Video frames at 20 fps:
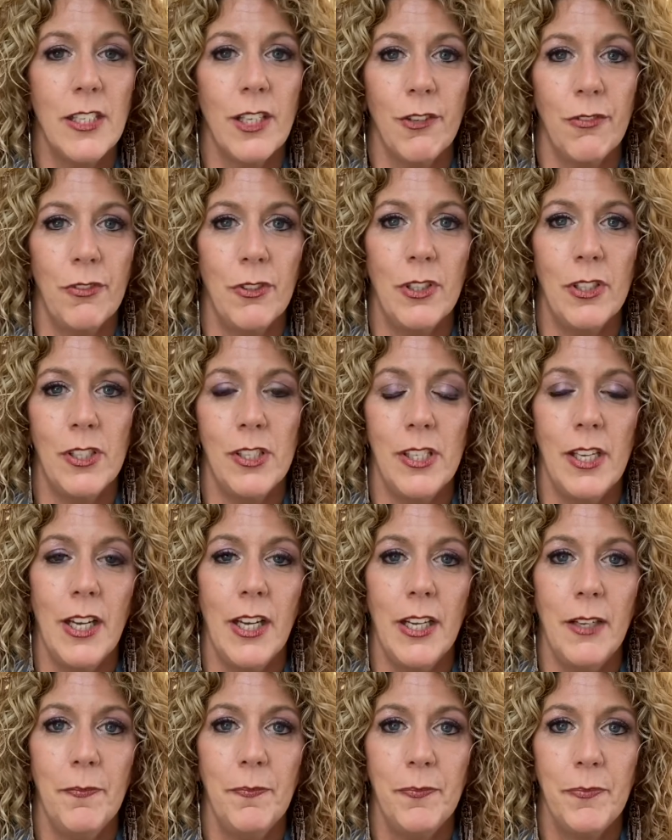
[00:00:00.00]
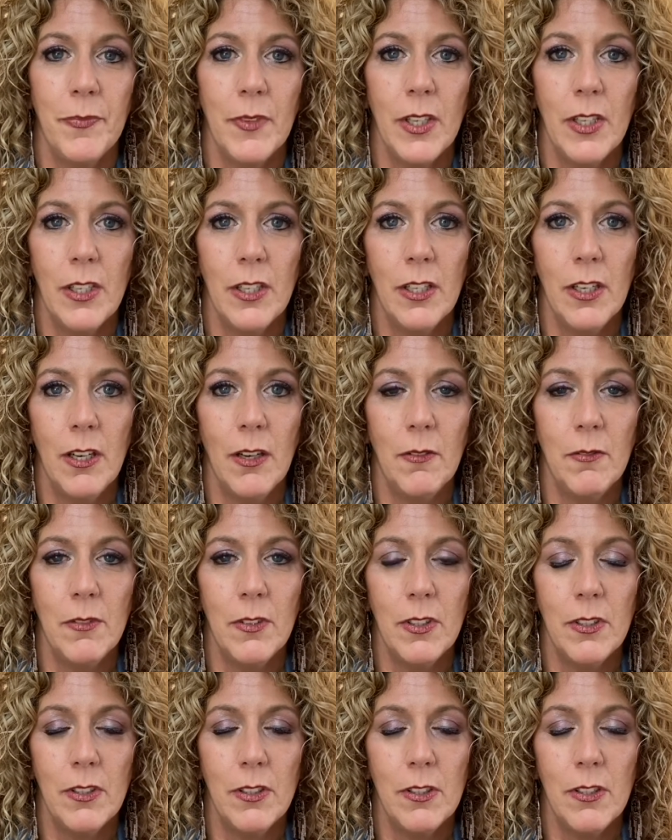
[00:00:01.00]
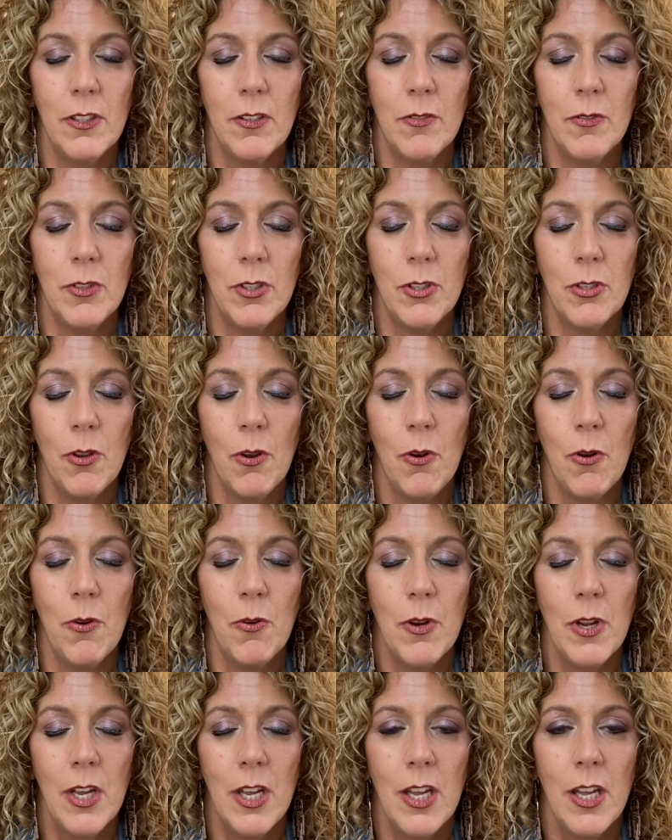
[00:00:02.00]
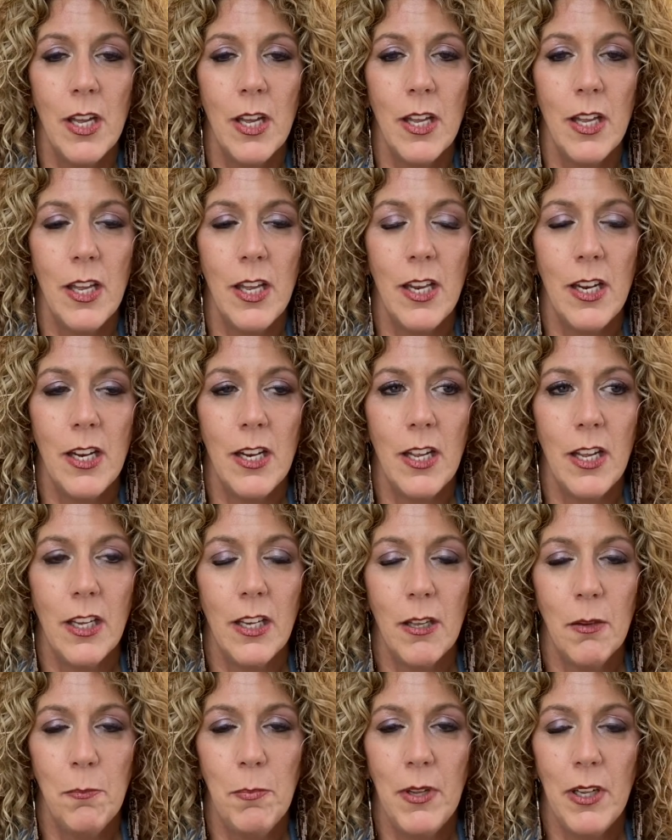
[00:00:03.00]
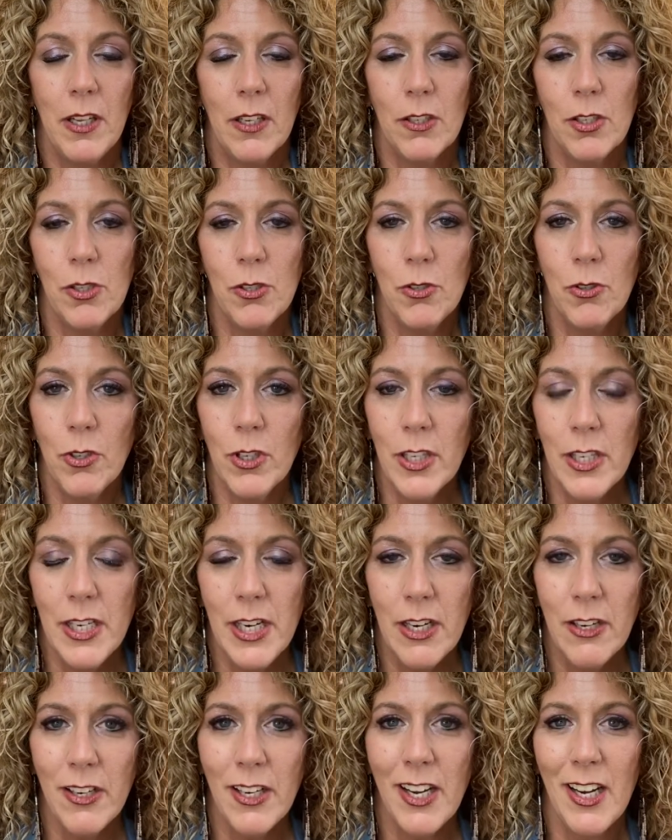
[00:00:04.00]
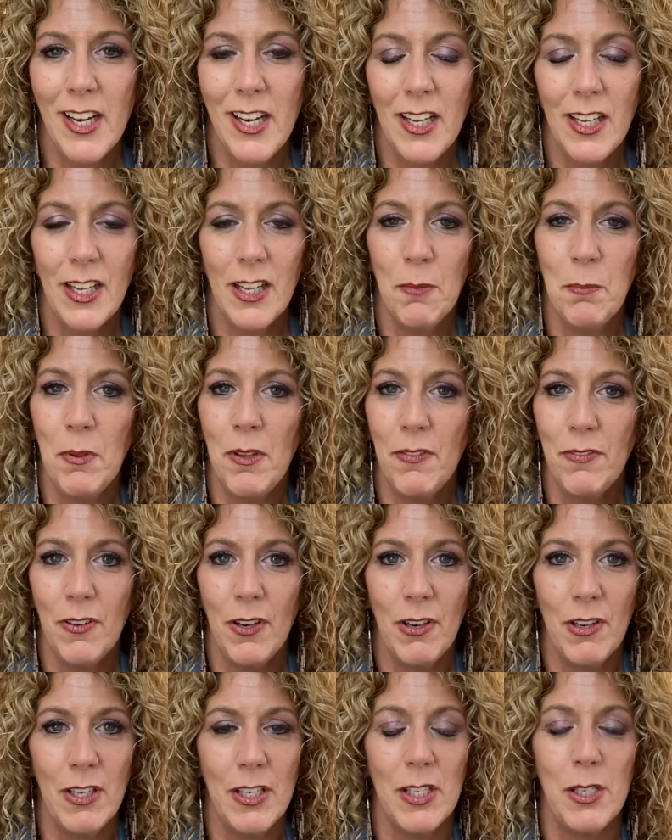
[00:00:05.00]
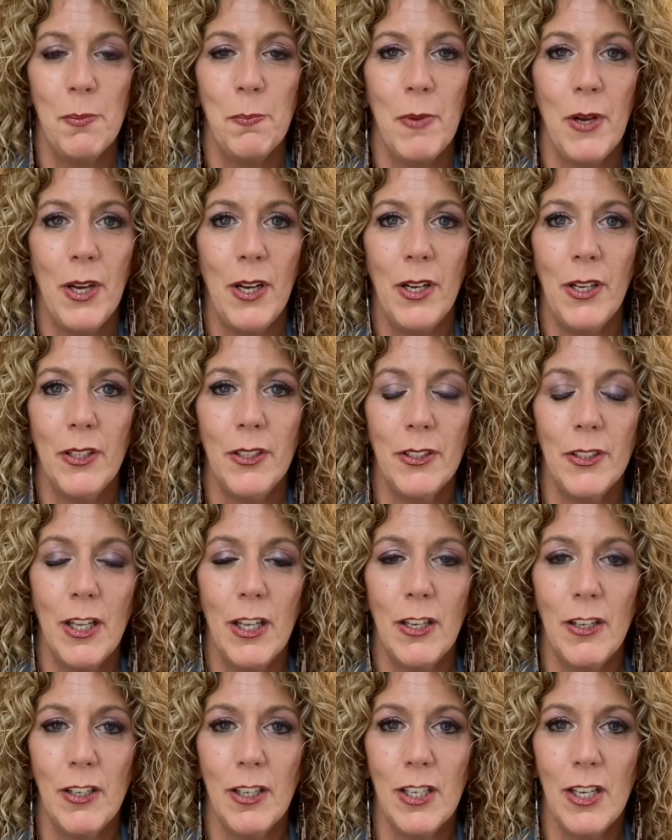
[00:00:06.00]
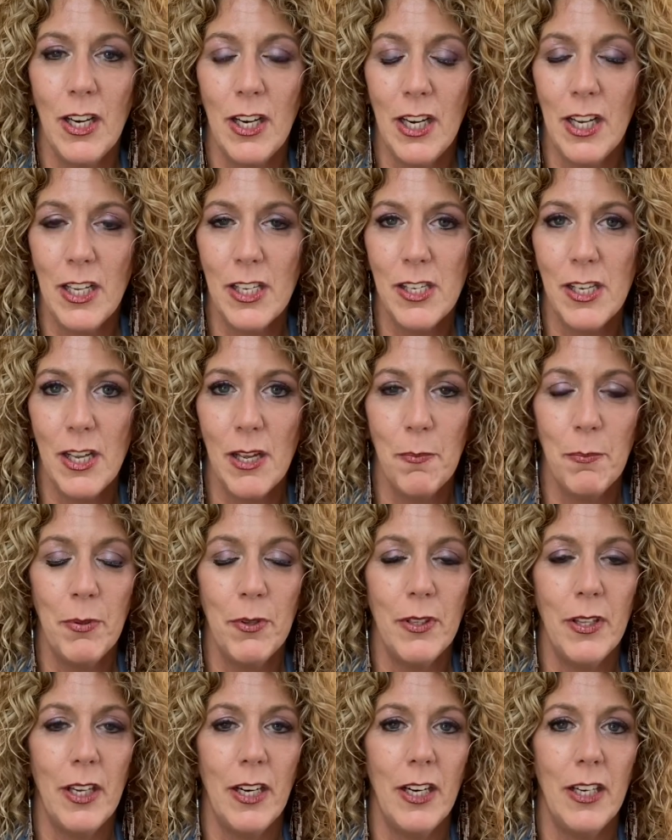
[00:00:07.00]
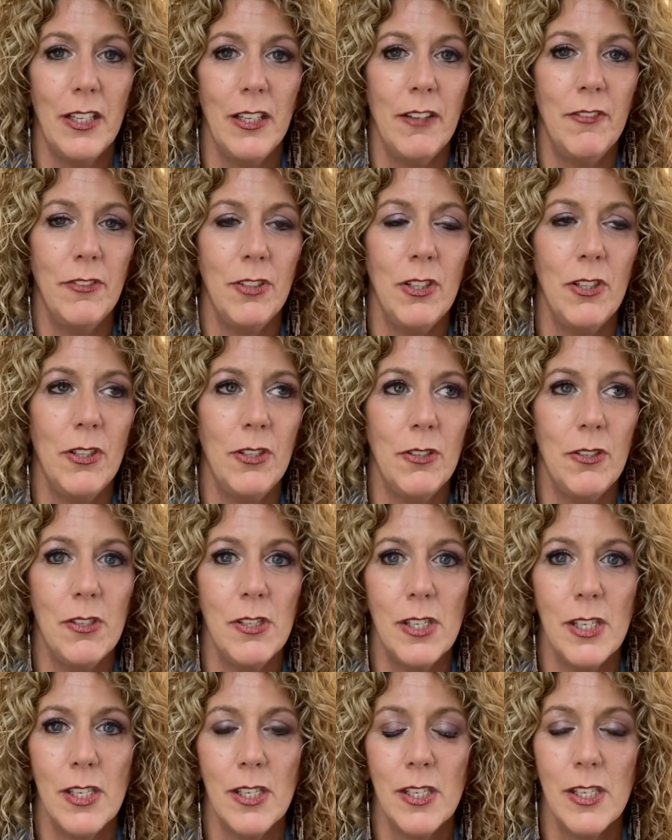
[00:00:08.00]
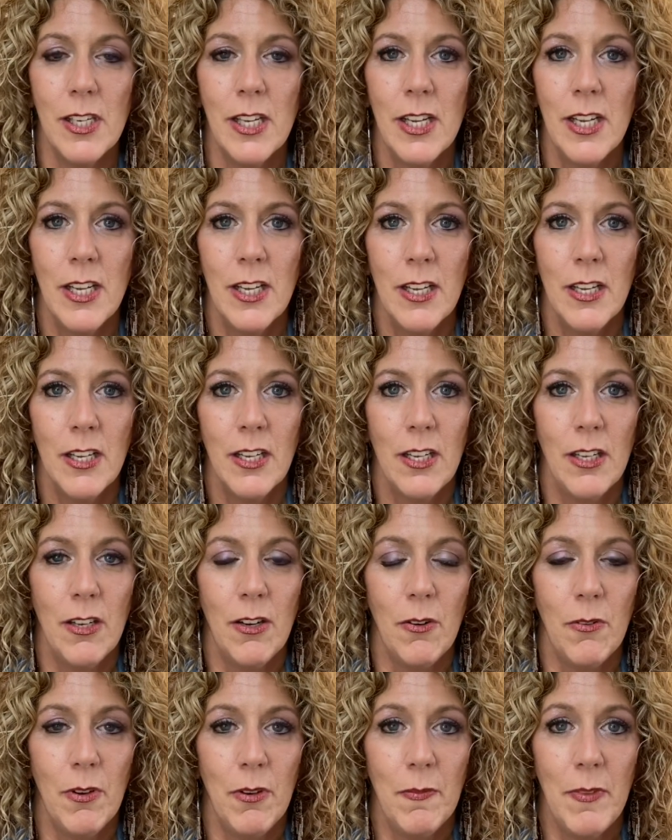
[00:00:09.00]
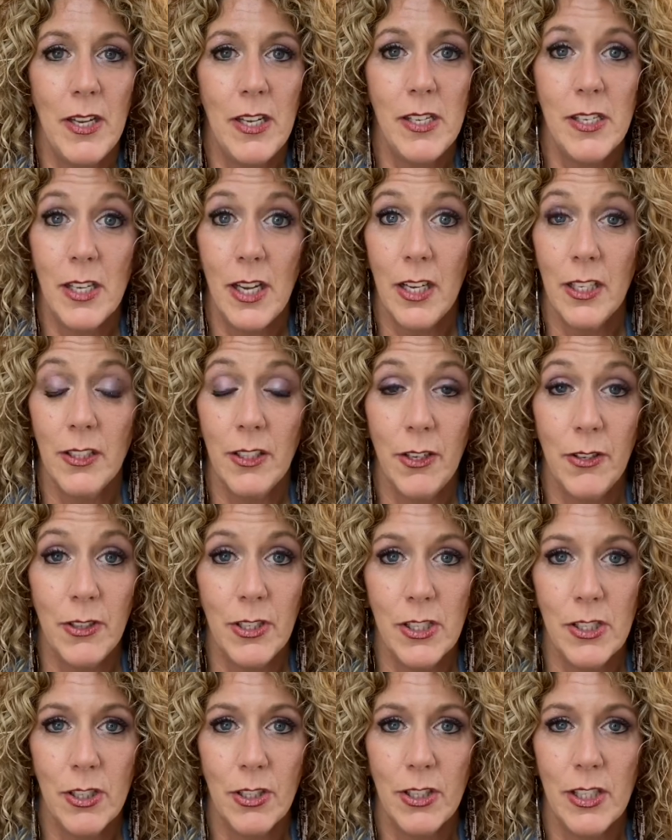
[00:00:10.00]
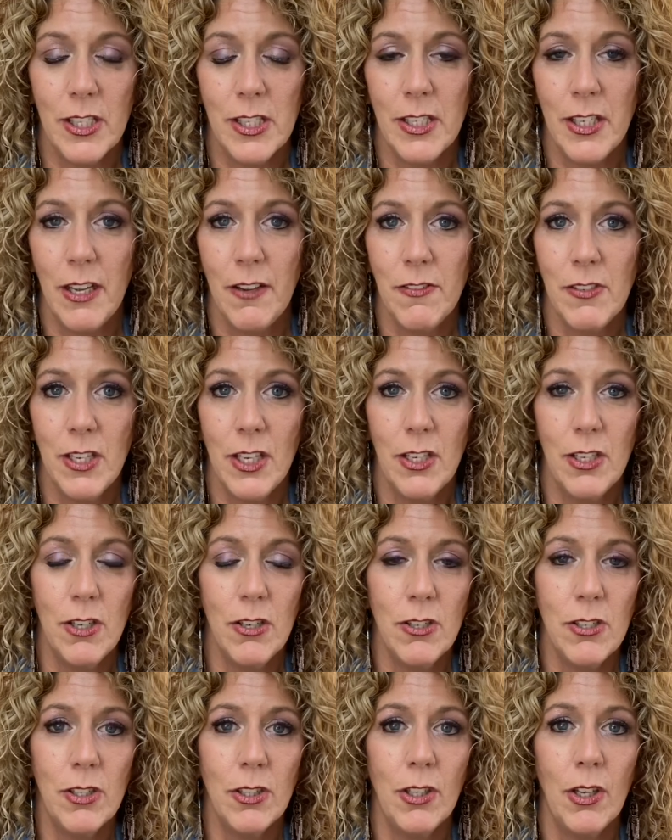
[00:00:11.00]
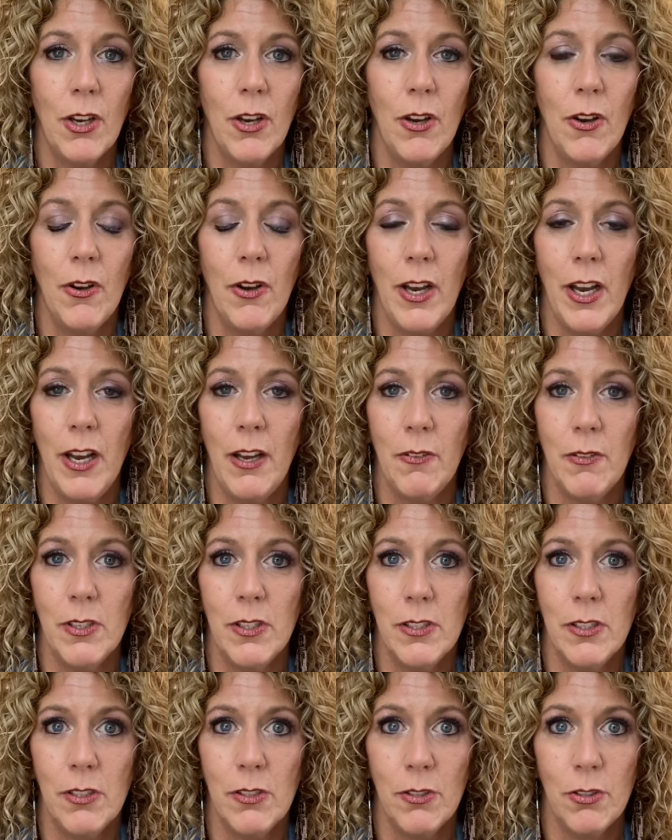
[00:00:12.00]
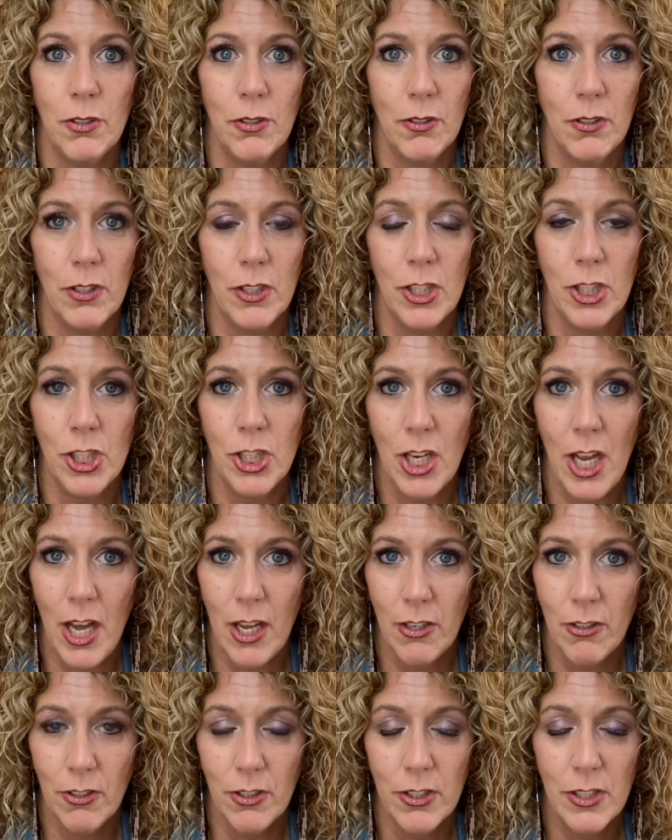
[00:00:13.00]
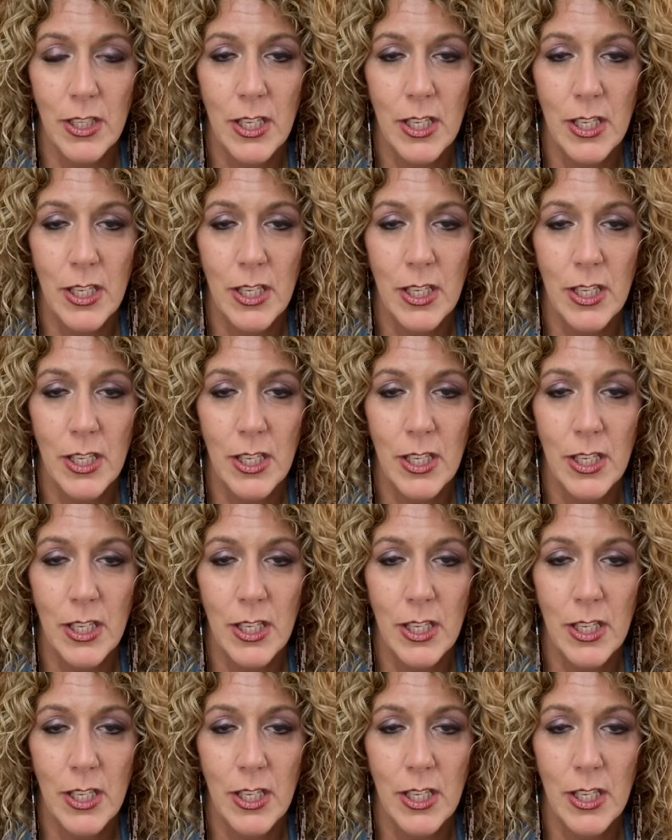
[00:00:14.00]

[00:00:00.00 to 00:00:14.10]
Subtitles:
for a sign. So it can be extraordinary and it can be very small. And an example that I'd love to use is, when my son Logan took his life 10 years ago, I was truly shattered